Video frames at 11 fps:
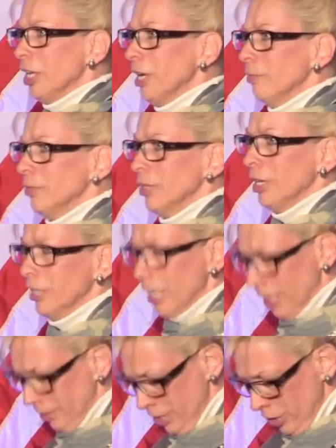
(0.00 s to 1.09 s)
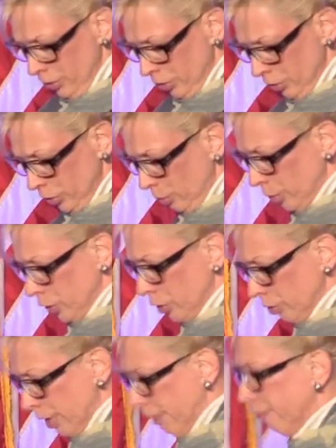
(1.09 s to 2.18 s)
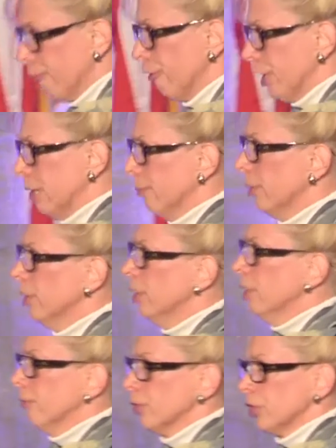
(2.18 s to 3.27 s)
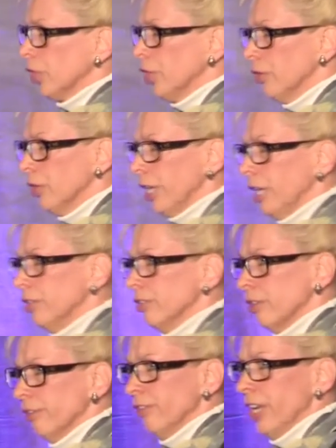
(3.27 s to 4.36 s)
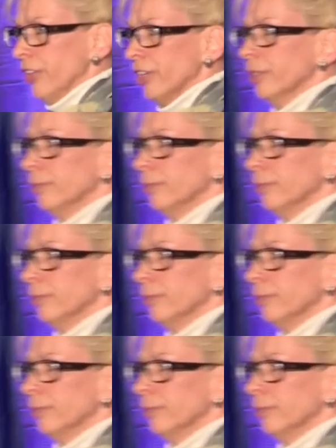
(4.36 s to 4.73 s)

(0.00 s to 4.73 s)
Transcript: comes in, those who would trade freedom for security deserve neither.